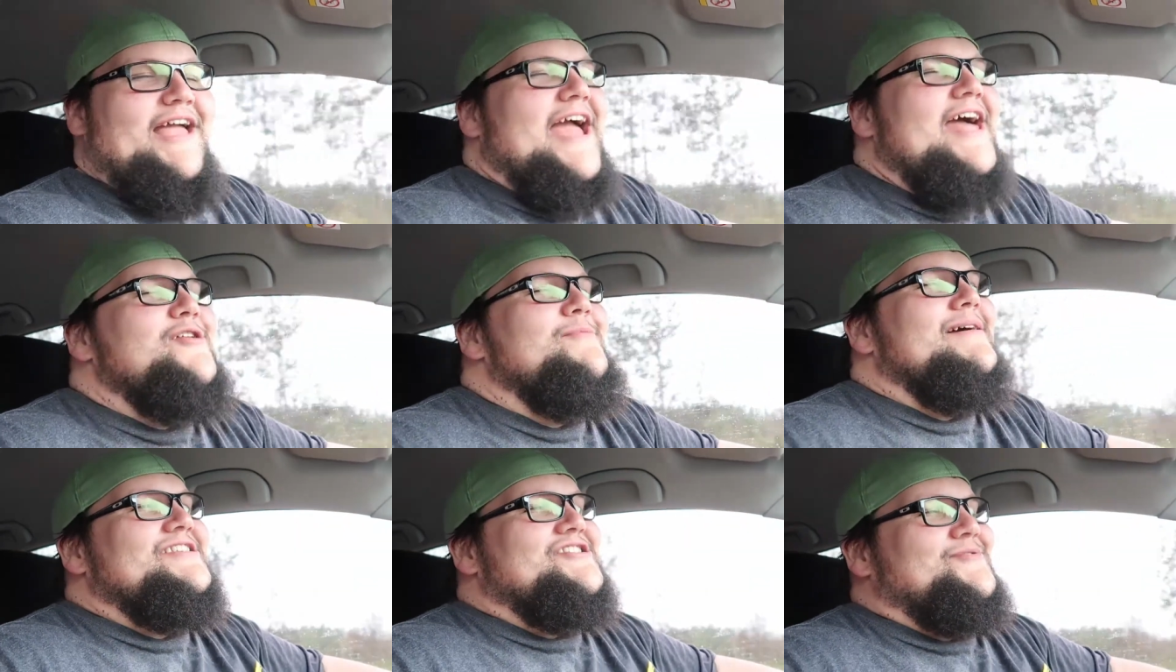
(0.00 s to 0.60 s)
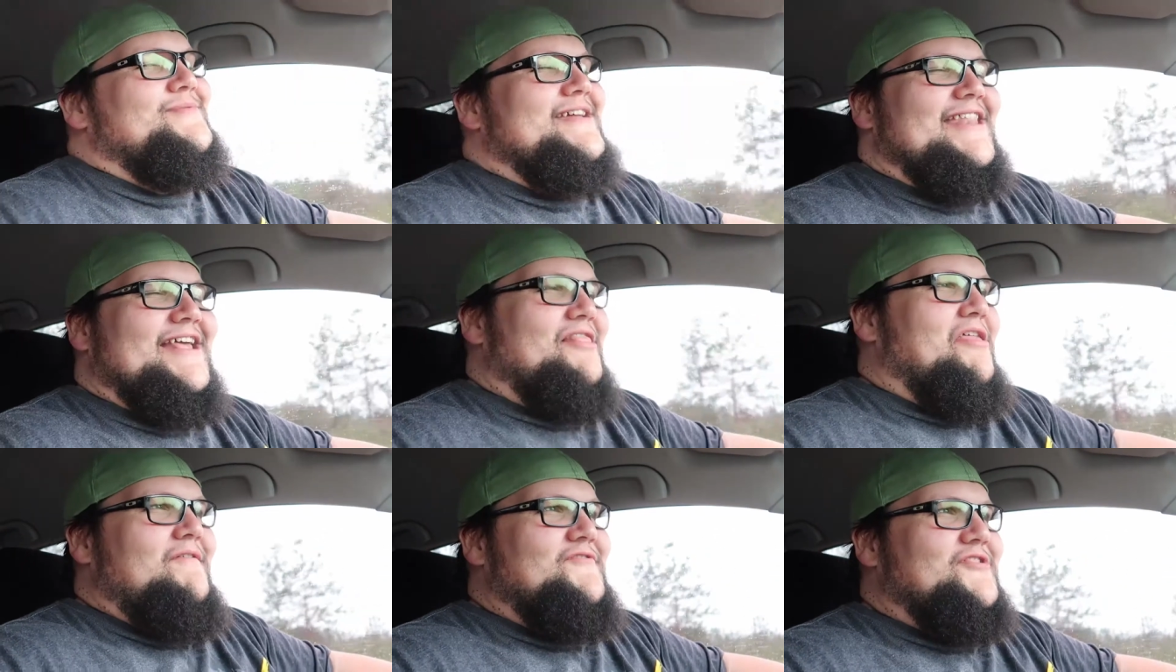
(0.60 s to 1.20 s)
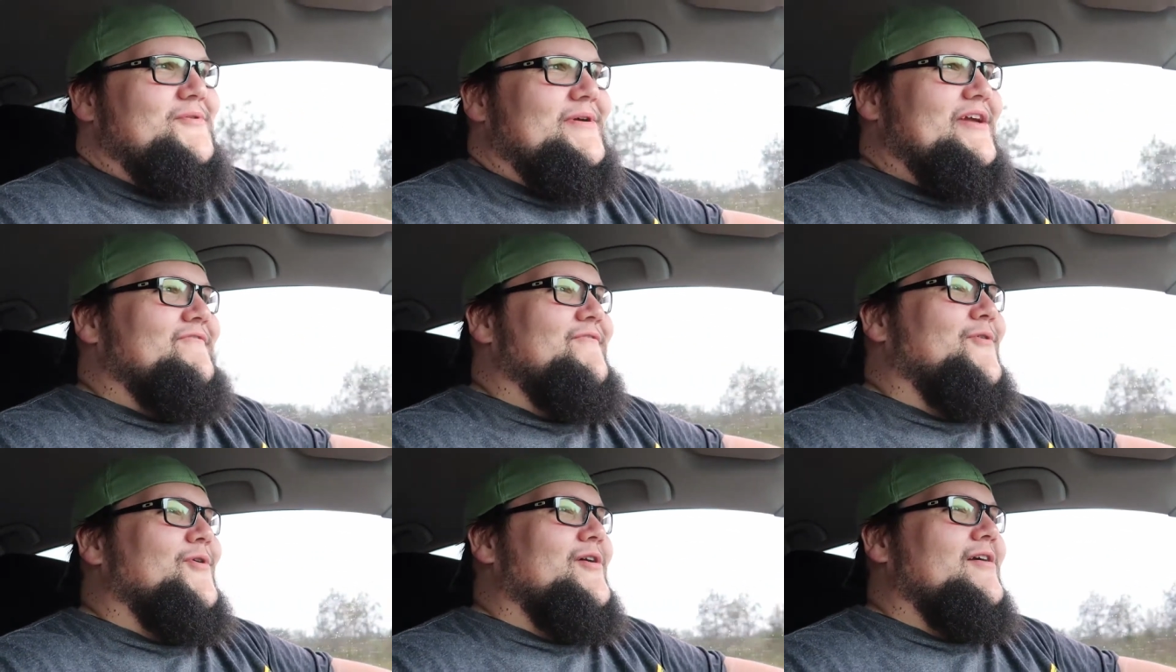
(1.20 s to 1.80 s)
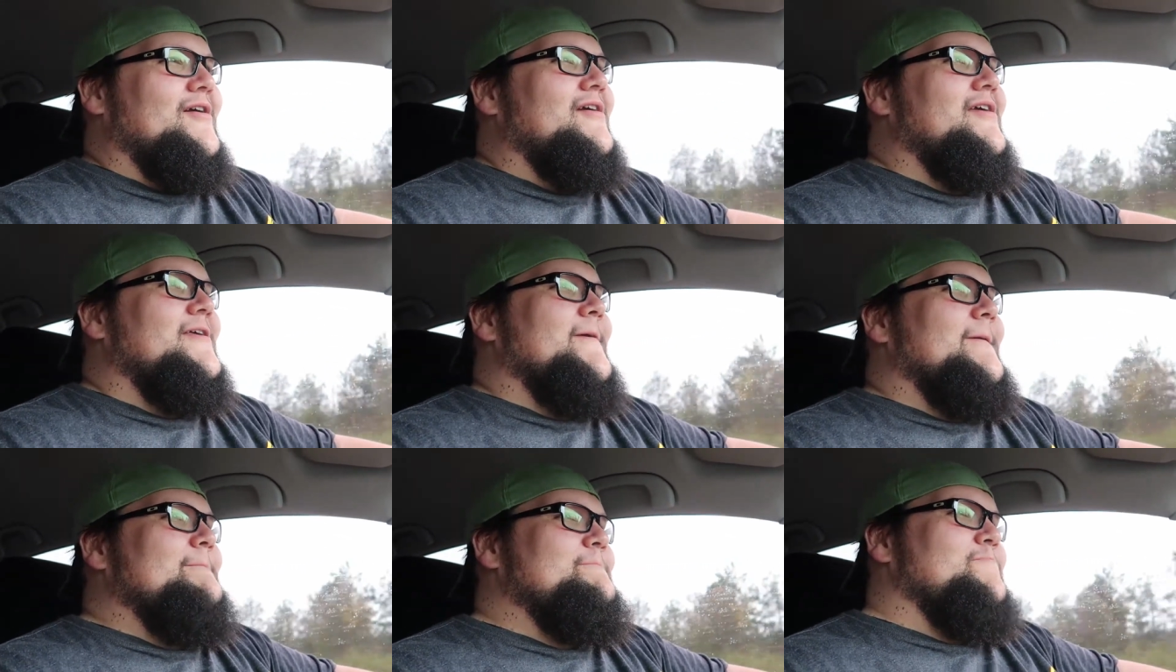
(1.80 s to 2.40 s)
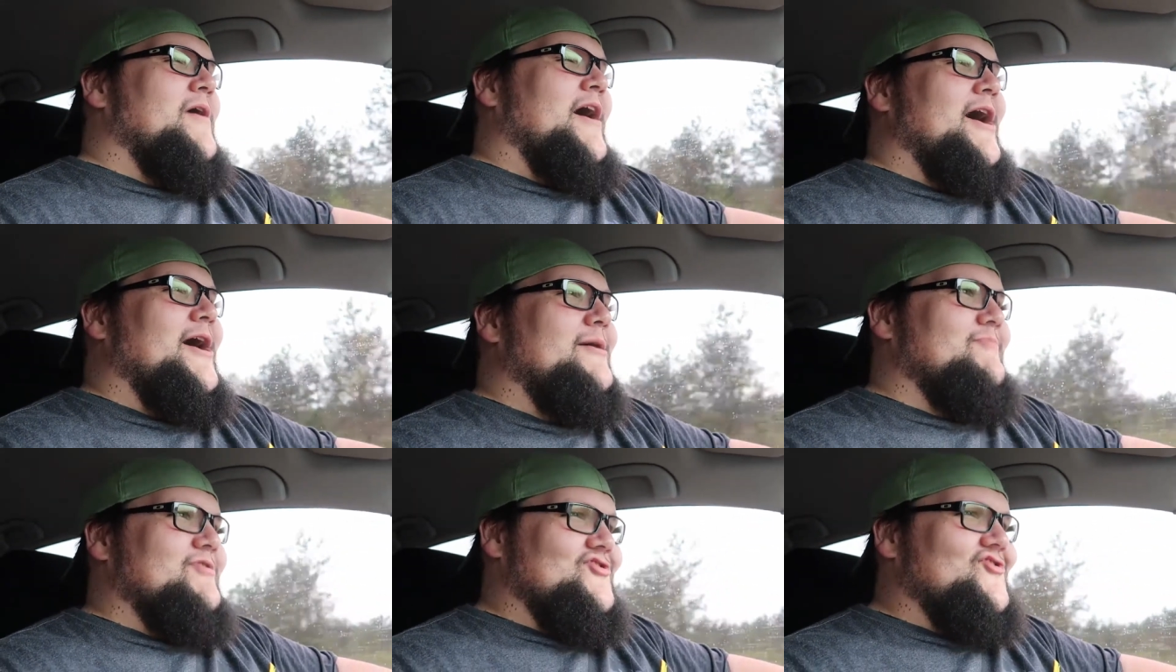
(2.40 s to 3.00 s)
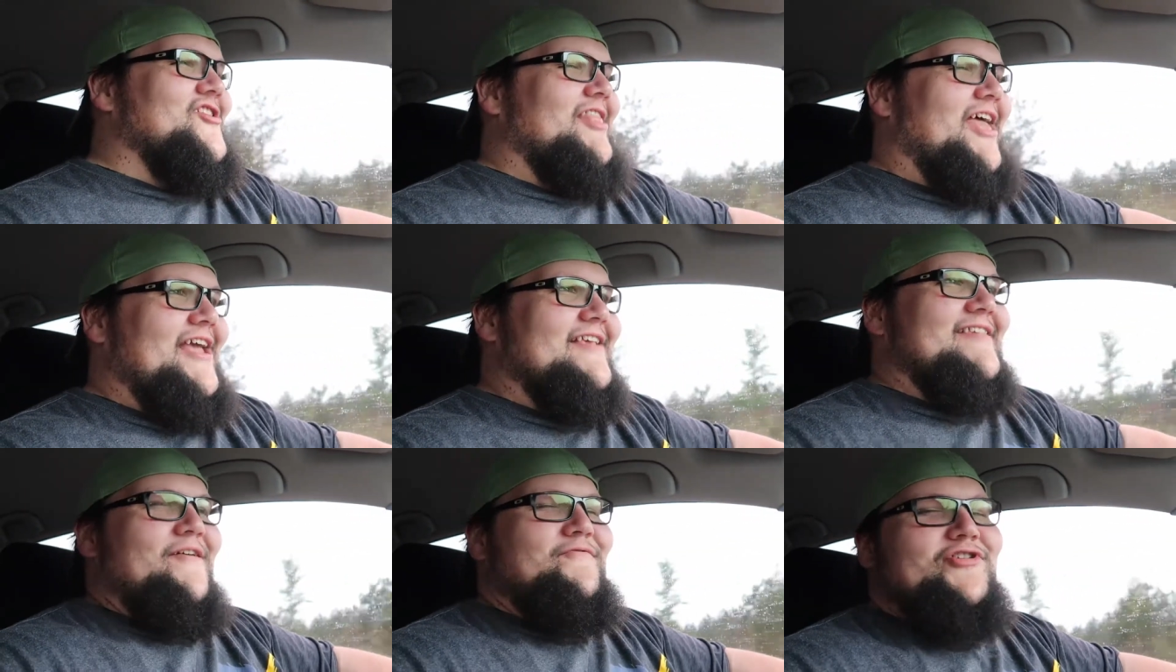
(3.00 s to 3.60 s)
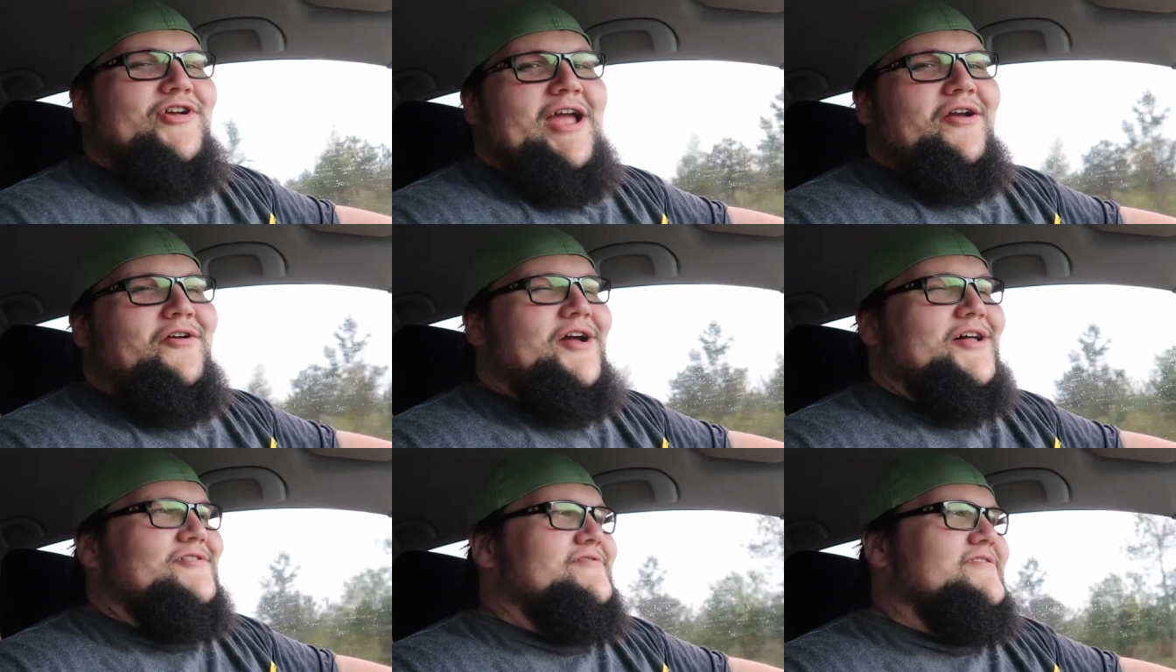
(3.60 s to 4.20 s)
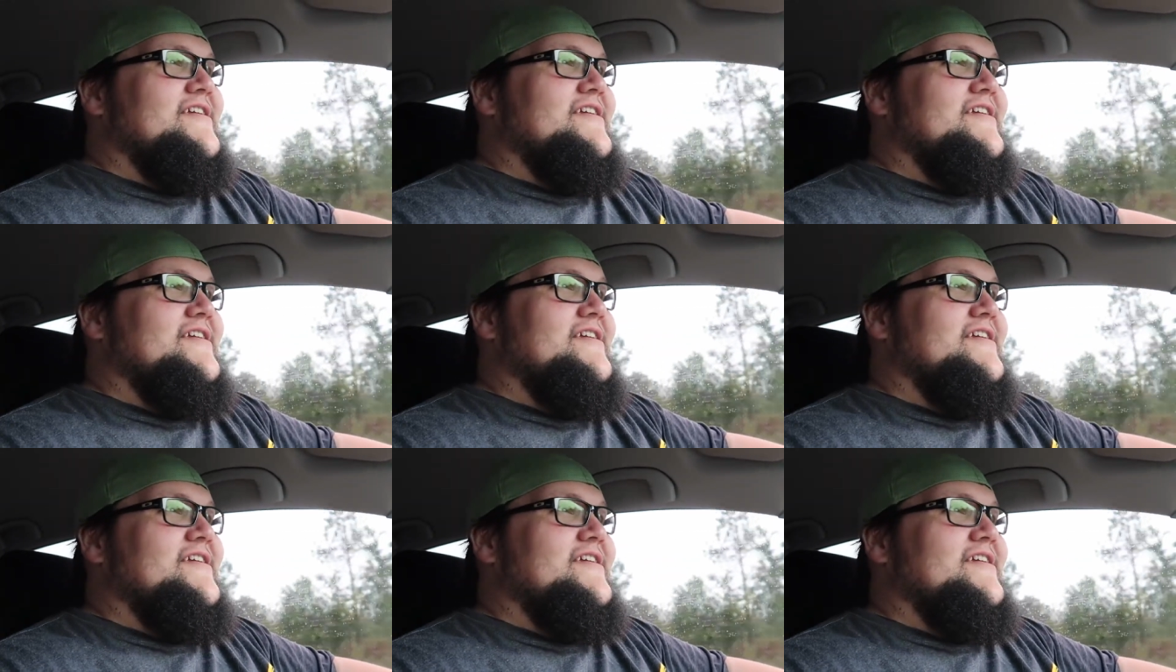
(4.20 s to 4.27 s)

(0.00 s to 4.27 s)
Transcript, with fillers: Like I don't mind doing it, I love doing it for her. Um, she likes having her hair colored